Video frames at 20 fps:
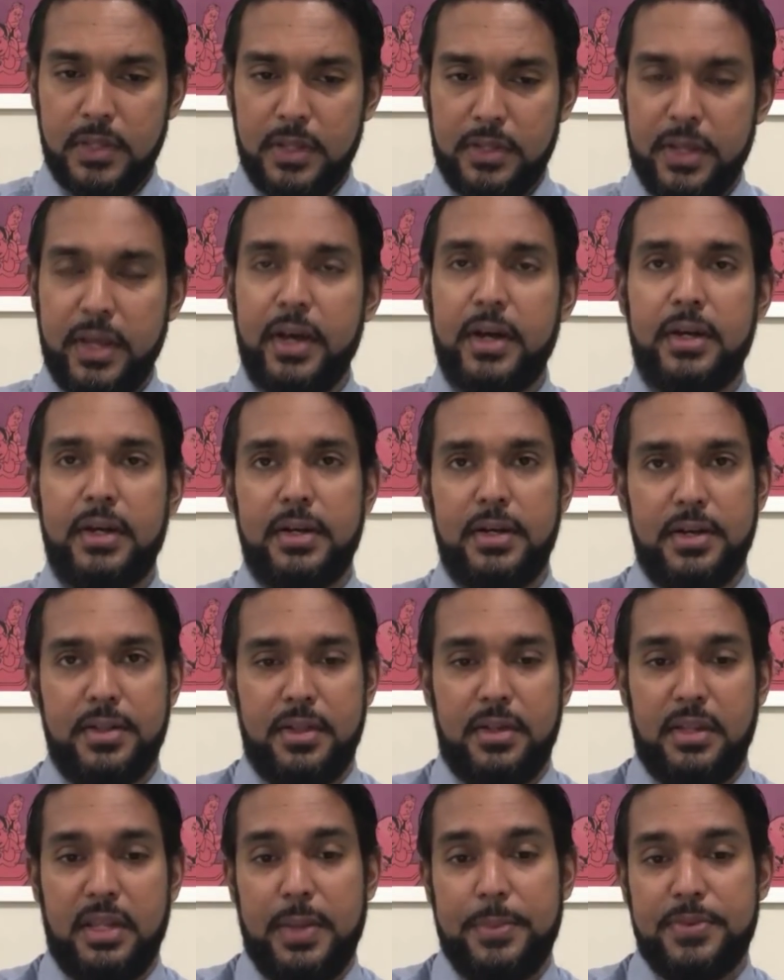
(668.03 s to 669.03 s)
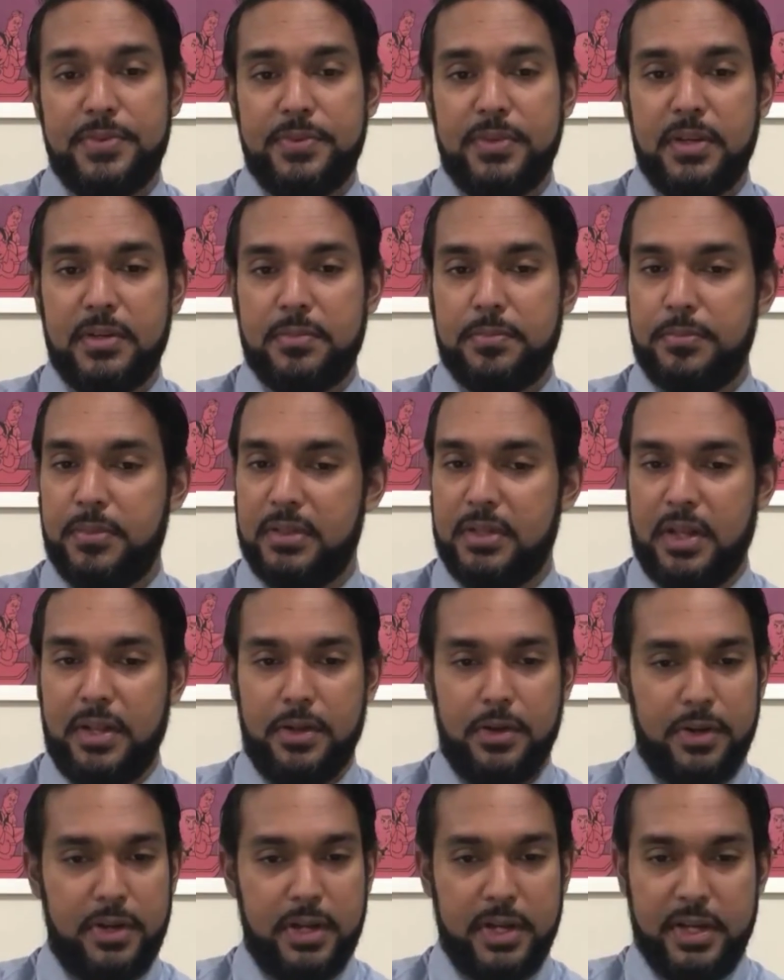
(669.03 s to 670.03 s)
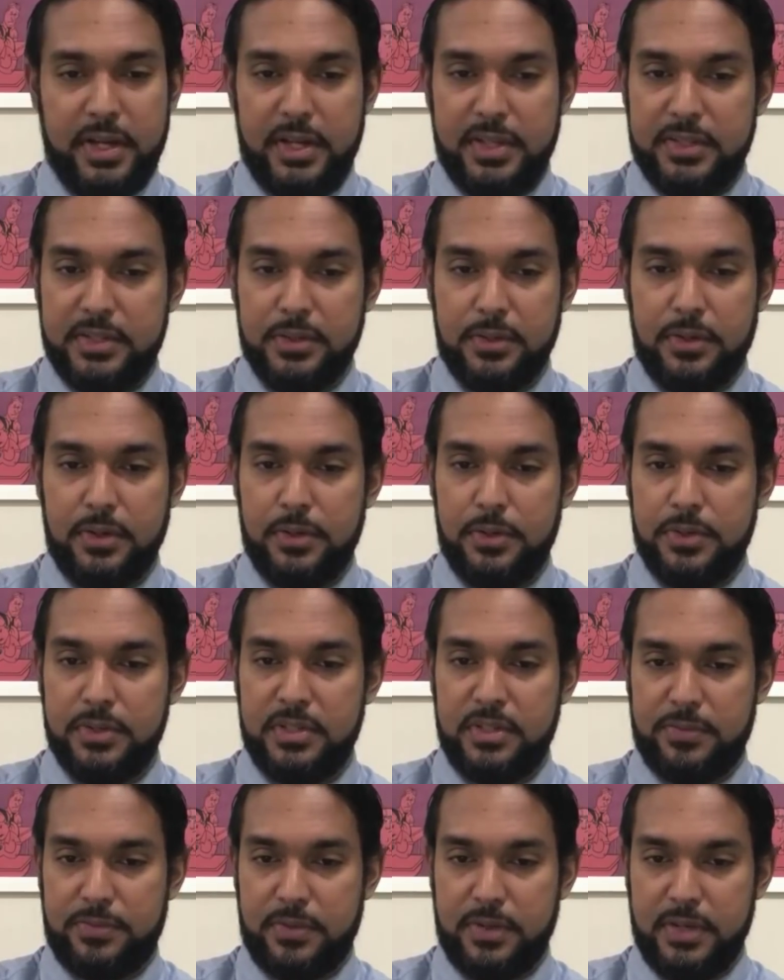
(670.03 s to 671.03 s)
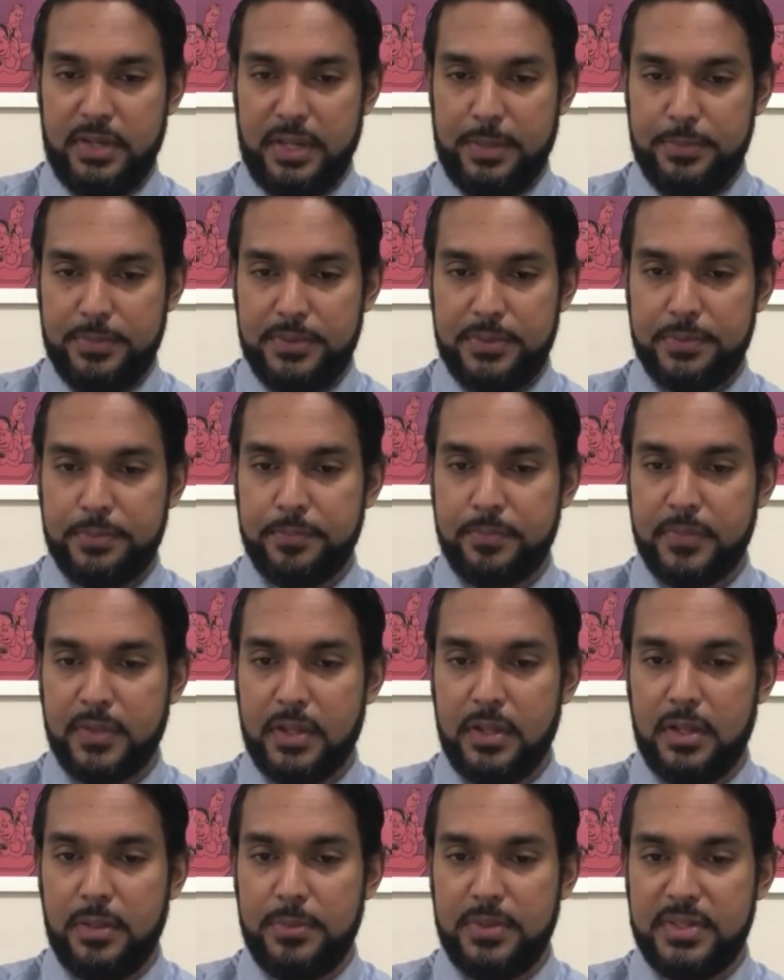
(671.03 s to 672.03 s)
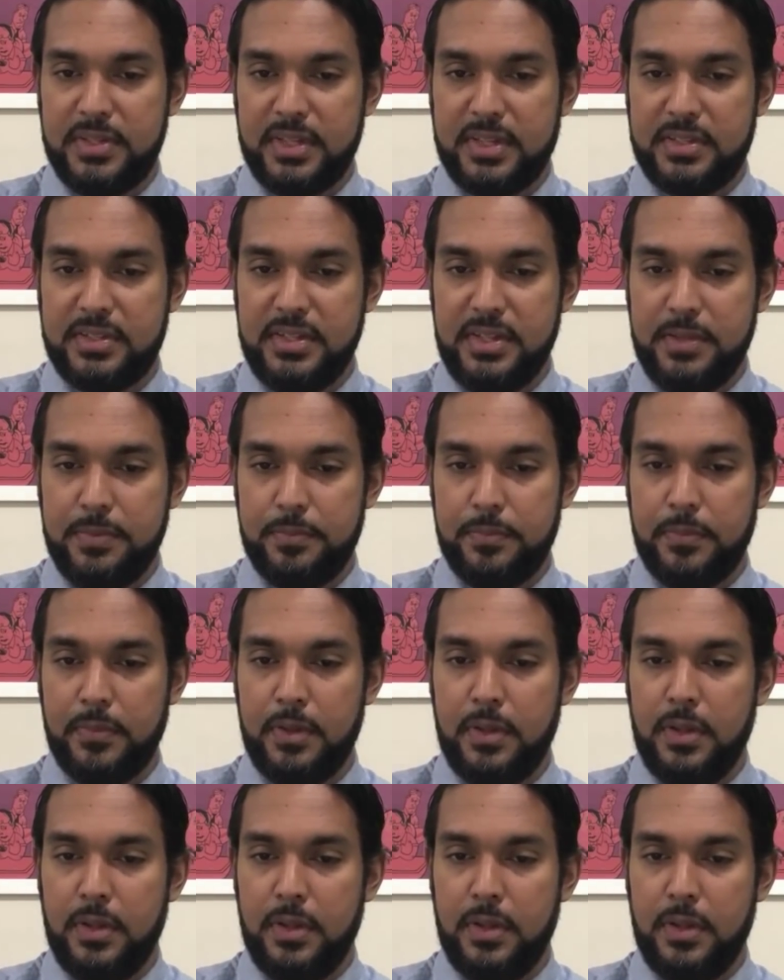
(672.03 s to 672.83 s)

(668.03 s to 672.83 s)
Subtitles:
There are other names for it, but I'm not going to get into all those different names. Number 16.